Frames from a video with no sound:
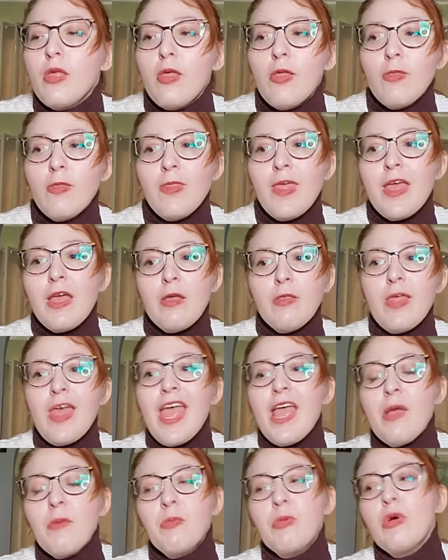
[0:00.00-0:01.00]
the,
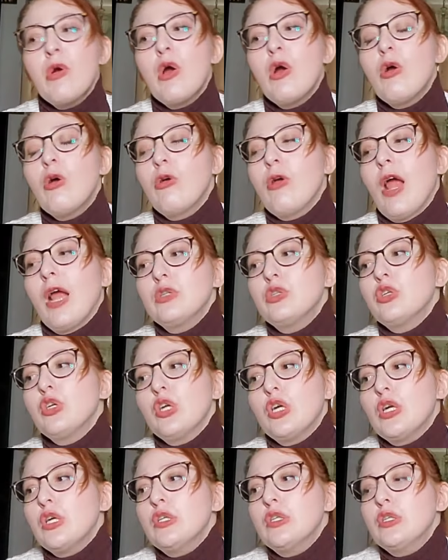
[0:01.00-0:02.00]
the
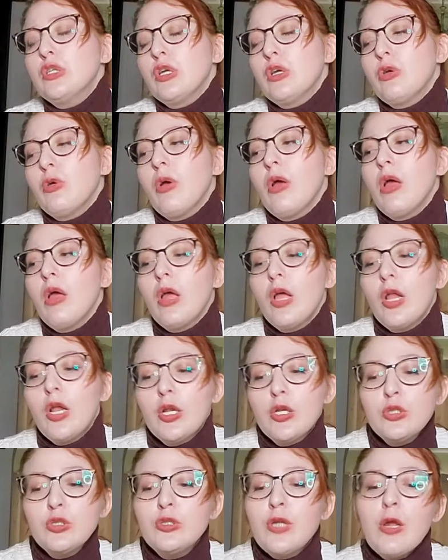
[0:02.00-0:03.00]
pressure to
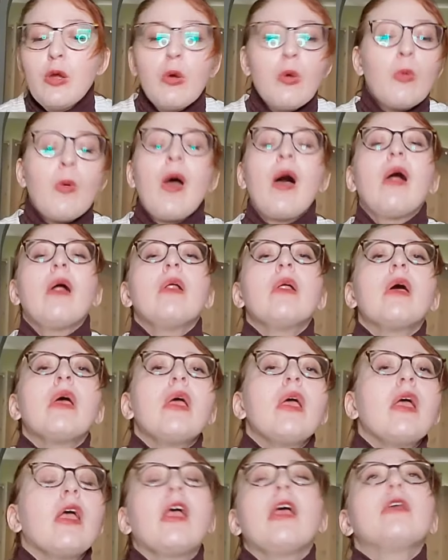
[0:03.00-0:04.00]
do well
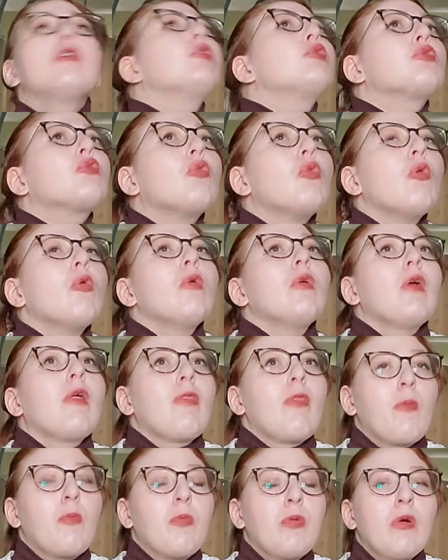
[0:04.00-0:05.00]
in school
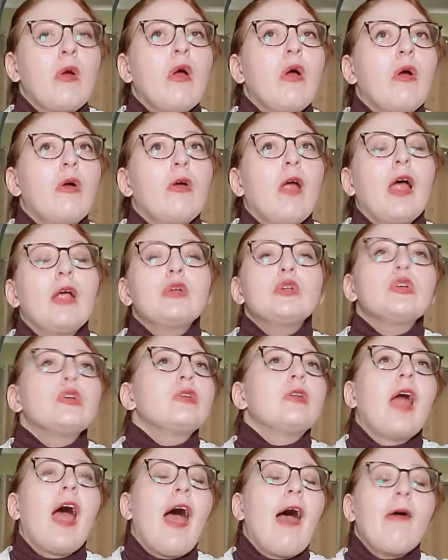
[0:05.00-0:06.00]
and the pressure
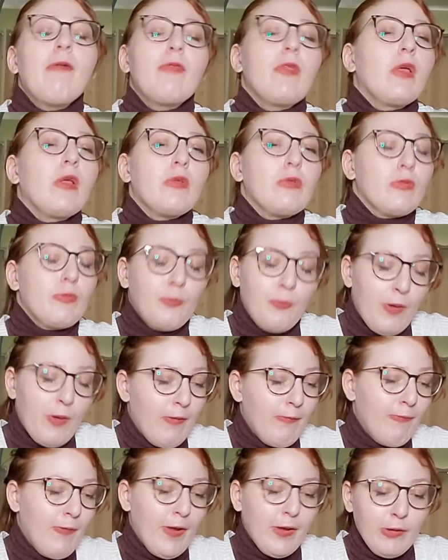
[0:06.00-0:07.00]
to have this
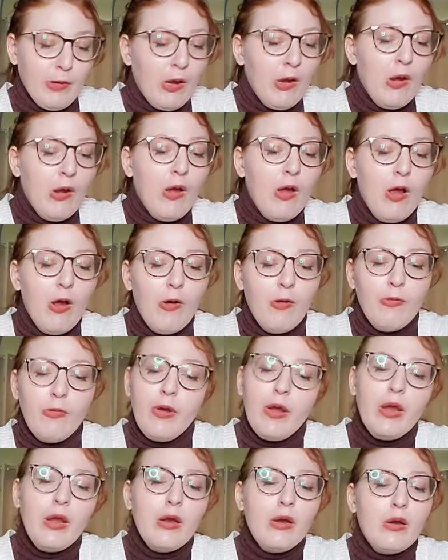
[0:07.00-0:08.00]
perfect
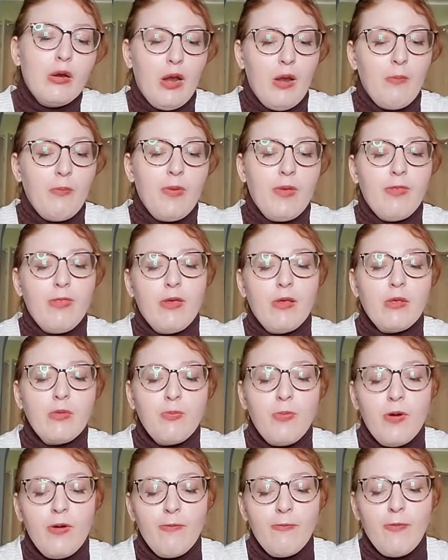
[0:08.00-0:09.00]
career and be this
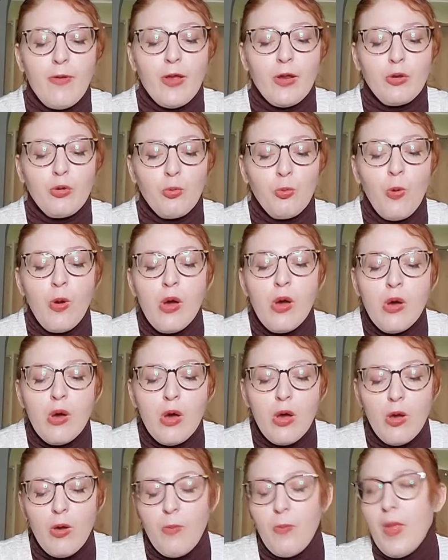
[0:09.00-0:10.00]
perfect
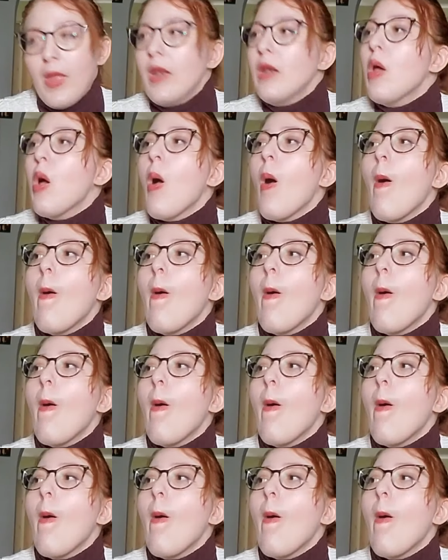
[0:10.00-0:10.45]
woman